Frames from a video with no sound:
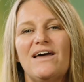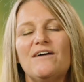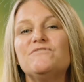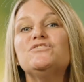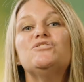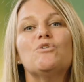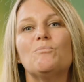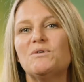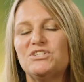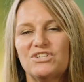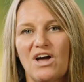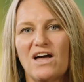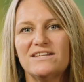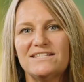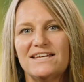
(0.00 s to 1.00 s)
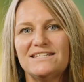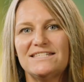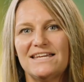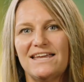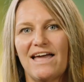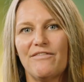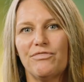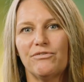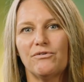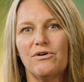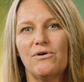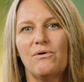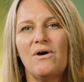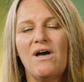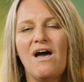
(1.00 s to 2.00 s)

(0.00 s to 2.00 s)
have so much content to get through.